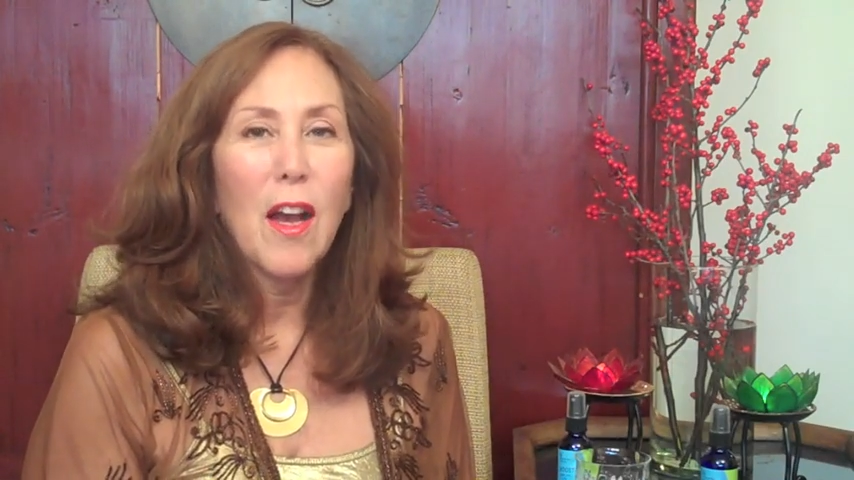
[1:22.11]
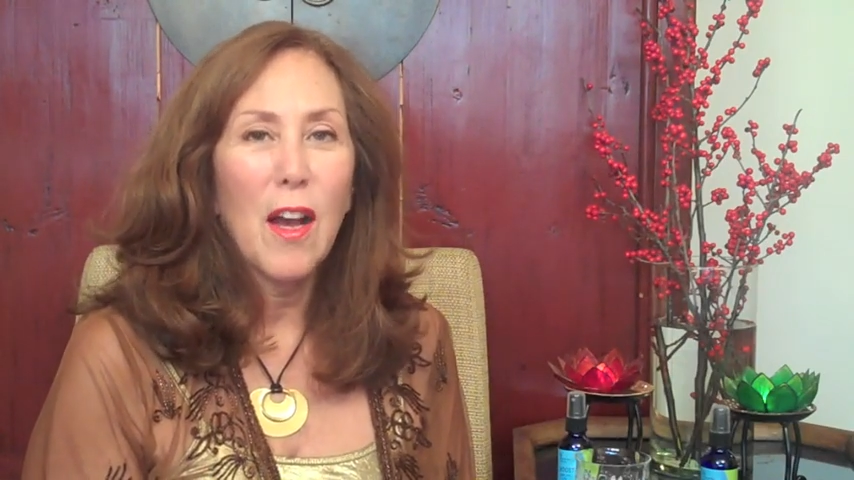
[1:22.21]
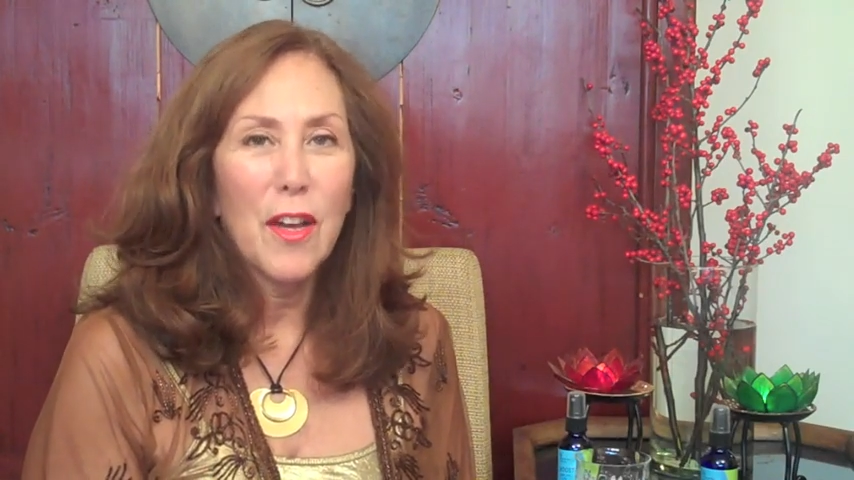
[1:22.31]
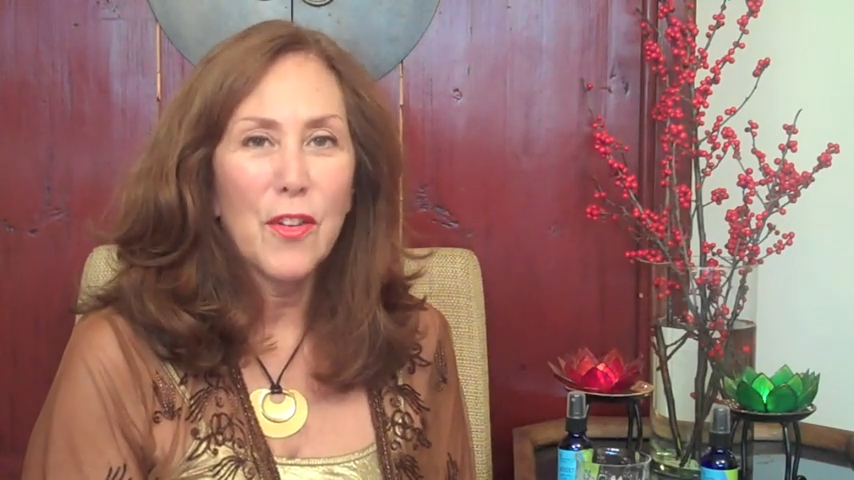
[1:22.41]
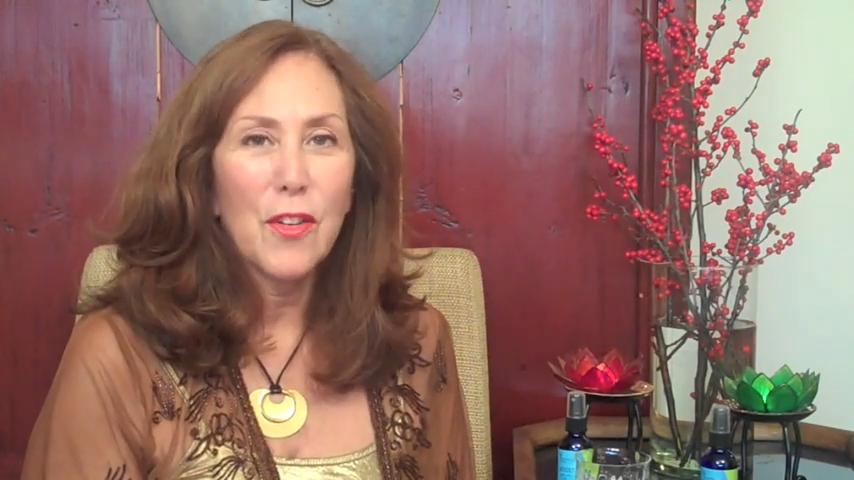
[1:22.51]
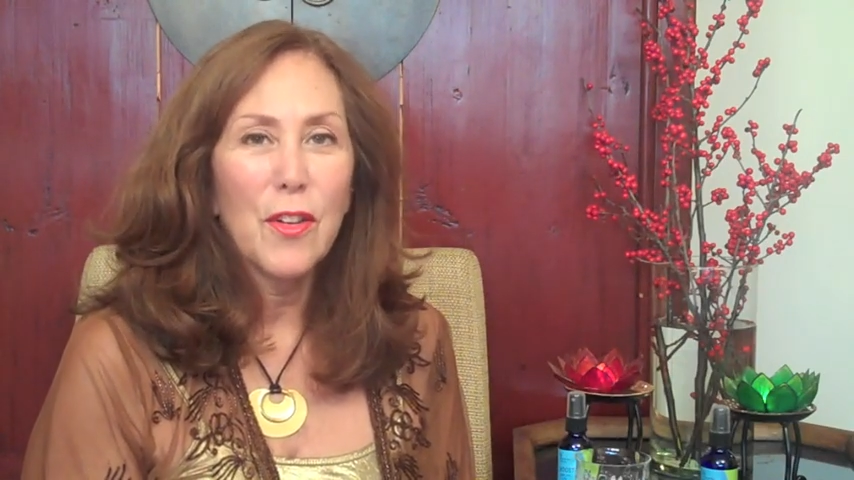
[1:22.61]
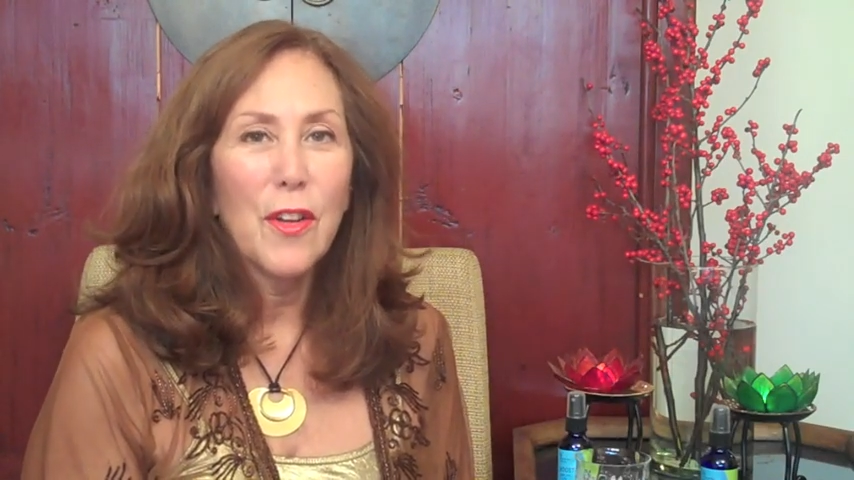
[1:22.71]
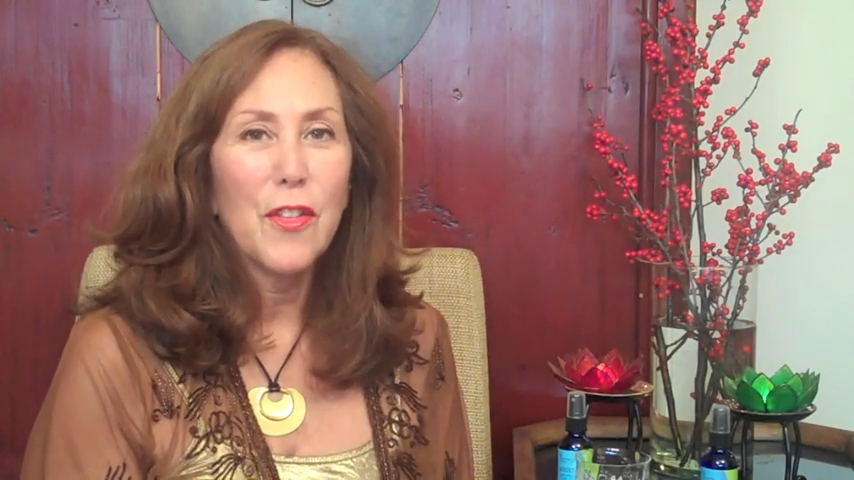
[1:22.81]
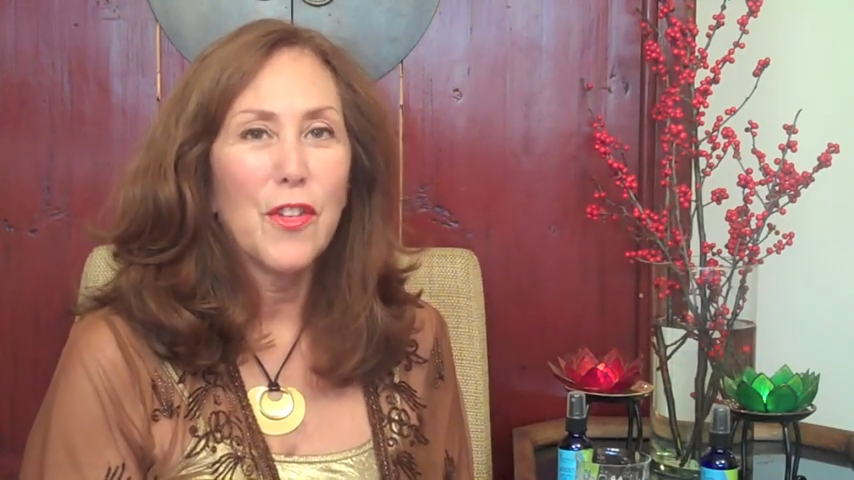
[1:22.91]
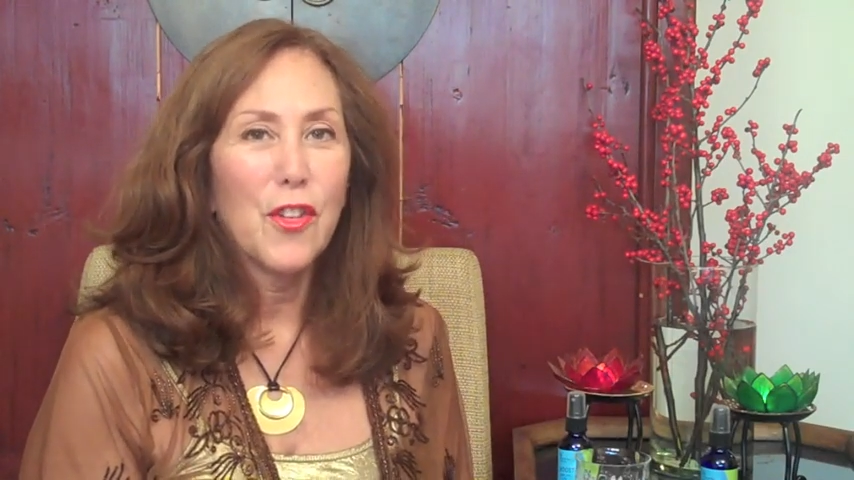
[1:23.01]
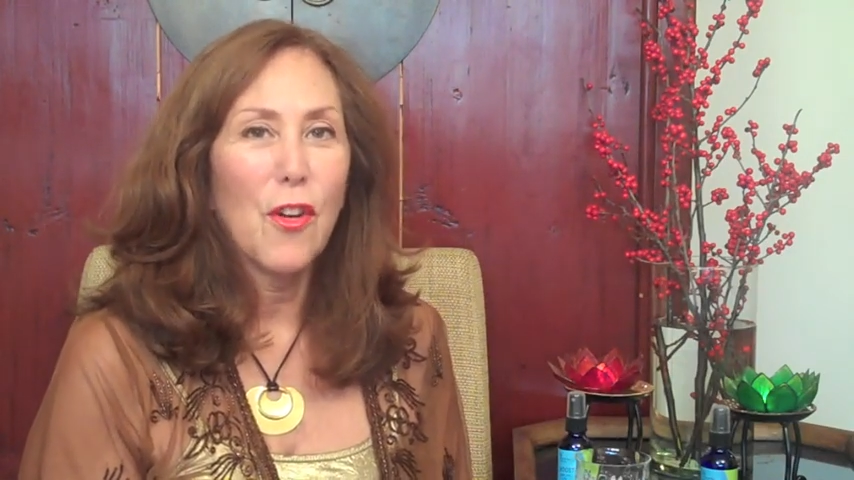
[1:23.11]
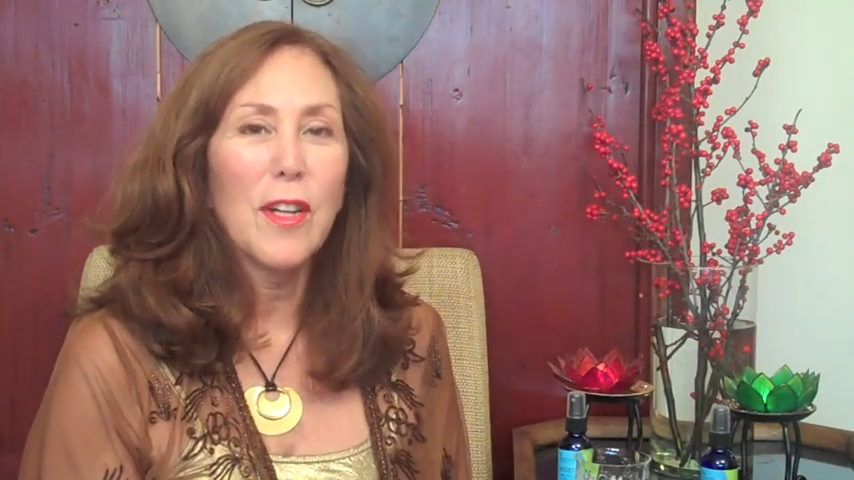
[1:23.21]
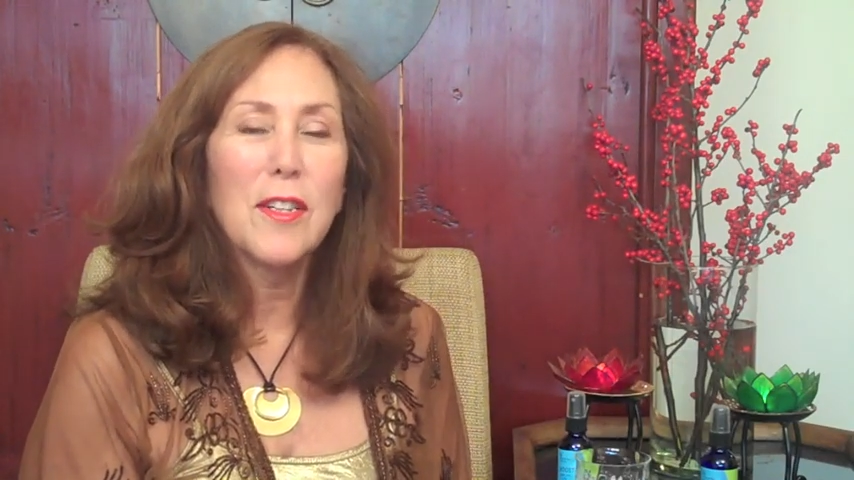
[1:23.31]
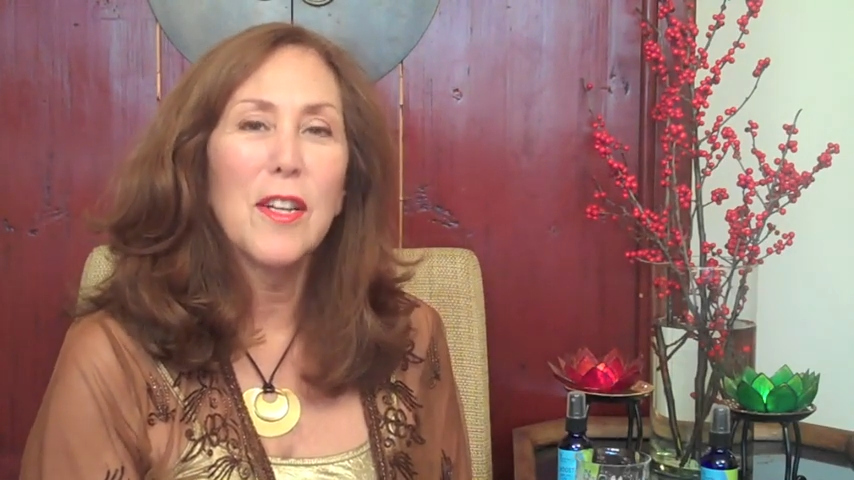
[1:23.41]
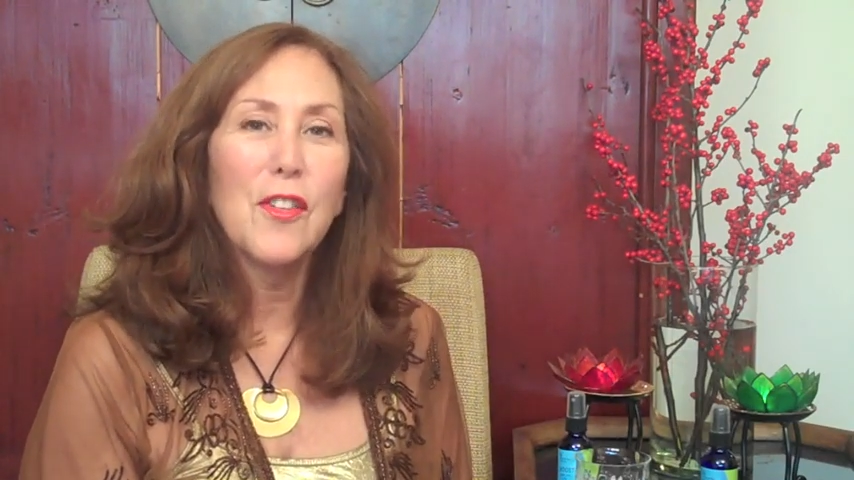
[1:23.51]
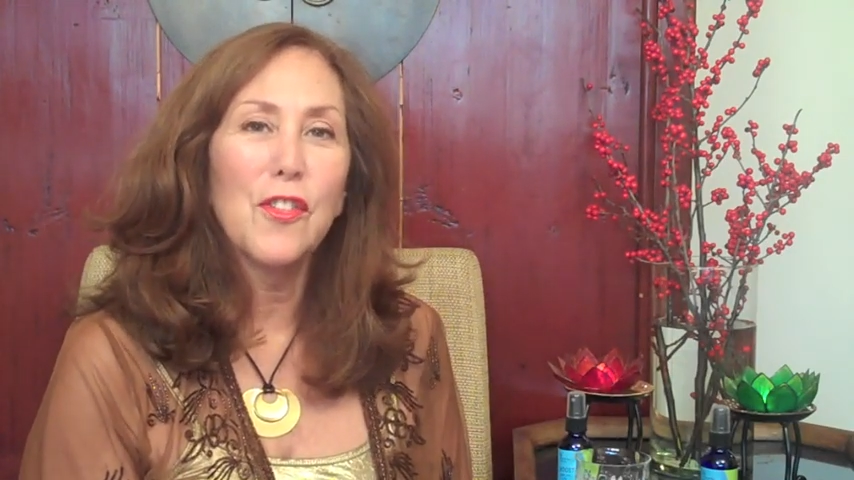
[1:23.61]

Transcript: honor the darkness,